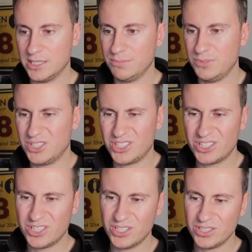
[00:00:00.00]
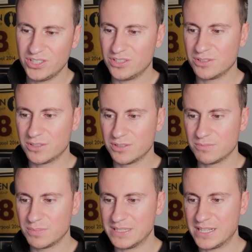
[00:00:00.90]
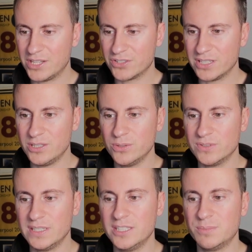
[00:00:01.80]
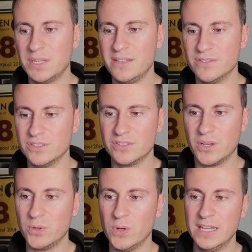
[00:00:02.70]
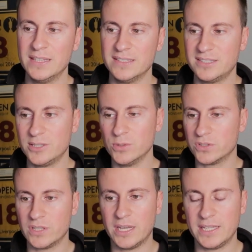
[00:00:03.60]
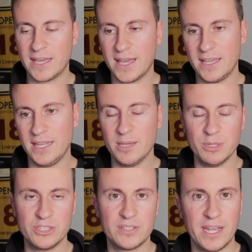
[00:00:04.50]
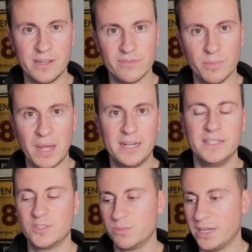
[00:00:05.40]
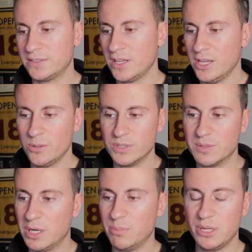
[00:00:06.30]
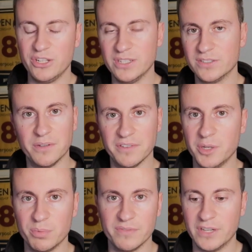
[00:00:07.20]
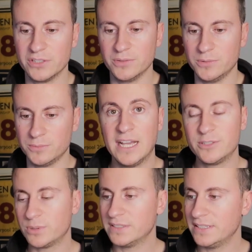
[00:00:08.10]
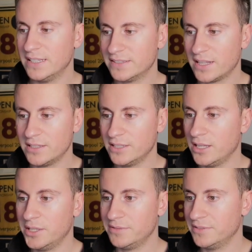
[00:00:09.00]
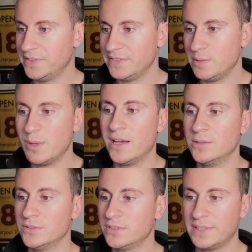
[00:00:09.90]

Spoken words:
You could potentially use these, but even so, this still looks like a image taken from AliExpress, which in my opinion is not very professional. As we can see, they're selling the light for £50.